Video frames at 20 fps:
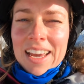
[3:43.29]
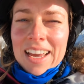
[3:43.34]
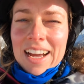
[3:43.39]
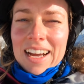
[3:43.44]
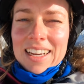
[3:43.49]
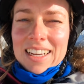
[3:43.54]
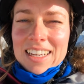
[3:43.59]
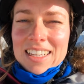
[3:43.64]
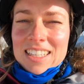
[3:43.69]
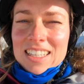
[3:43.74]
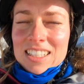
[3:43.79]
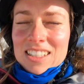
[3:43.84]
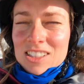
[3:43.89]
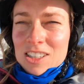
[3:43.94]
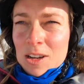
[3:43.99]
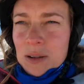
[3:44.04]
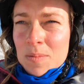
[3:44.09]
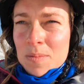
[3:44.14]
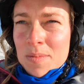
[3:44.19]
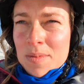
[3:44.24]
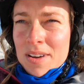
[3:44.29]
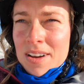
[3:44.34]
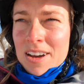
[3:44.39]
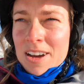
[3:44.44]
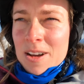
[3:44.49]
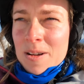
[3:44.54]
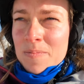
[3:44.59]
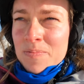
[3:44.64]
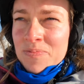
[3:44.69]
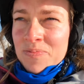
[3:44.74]
and I did some
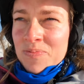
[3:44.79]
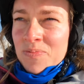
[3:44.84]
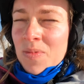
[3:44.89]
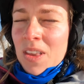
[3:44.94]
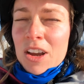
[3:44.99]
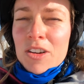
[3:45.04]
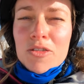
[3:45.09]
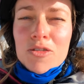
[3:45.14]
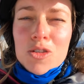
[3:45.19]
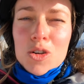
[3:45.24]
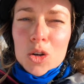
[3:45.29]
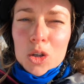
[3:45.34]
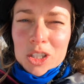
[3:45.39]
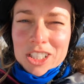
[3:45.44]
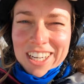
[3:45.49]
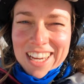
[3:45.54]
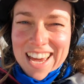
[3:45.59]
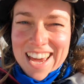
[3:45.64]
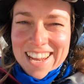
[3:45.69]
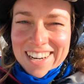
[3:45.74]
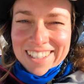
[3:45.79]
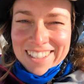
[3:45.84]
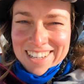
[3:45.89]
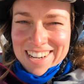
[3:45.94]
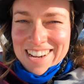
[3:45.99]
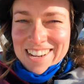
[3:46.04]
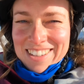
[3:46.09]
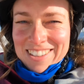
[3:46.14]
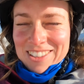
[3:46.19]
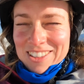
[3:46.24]
flugtrain.
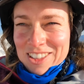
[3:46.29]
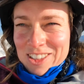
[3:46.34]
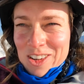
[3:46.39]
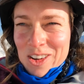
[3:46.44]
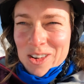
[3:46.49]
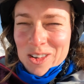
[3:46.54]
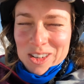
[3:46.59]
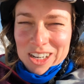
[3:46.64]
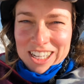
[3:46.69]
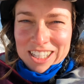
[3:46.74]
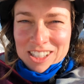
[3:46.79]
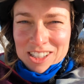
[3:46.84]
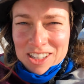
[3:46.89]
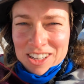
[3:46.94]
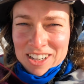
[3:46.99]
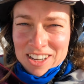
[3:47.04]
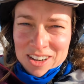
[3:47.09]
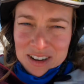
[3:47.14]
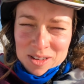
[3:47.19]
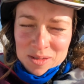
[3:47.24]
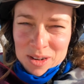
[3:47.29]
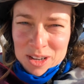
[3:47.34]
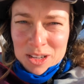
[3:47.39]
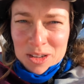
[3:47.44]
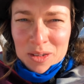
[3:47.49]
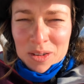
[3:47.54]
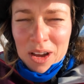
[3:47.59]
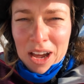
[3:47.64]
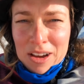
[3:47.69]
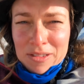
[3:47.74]
So that's the when
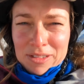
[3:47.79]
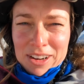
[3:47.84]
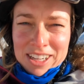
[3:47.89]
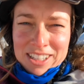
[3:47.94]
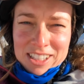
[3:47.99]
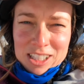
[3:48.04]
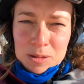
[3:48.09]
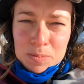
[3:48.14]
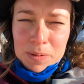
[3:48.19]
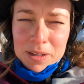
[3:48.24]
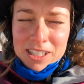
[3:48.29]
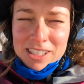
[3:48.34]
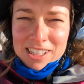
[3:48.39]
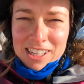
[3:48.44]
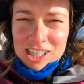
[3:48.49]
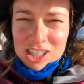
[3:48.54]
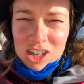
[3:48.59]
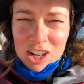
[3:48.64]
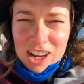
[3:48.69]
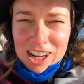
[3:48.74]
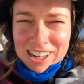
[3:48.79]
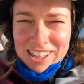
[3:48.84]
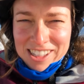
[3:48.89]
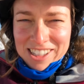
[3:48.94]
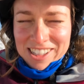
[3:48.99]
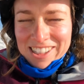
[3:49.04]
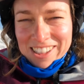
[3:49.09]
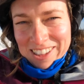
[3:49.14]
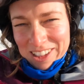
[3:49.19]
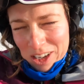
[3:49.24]
you have like this pizza
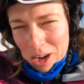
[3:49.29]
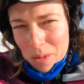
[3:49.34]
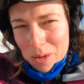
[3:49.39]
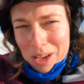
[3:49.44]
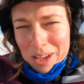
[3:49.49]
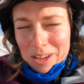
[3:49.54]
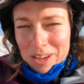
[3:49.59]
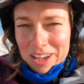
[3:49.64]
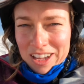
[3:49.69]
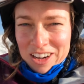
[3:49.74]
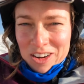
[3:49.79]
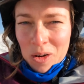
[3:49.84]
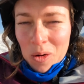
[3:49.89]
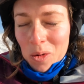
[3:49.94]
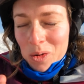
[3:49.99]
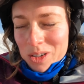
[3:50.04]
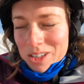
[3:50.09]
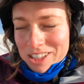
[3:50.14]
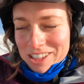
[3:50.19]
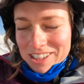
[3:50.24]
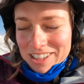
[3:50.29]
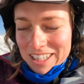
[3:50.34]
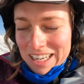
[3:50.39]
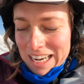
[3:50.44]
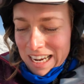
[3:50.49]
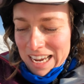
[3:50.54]
slice going in corners.